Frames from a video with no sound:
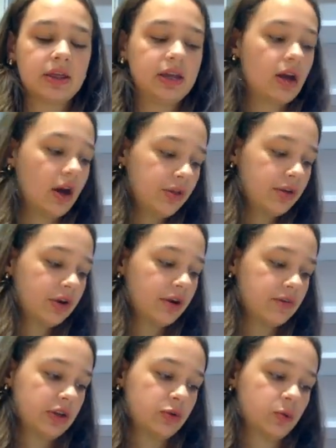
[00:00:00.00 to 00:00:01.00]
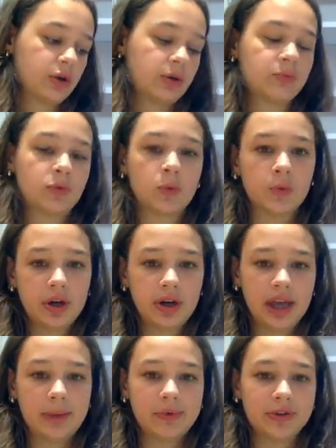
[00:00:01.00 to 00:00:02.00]
The other of these worms
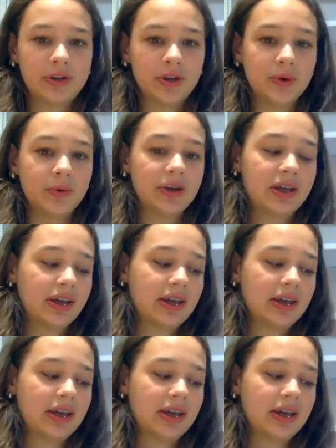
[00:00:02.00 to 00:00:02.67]
weren't able to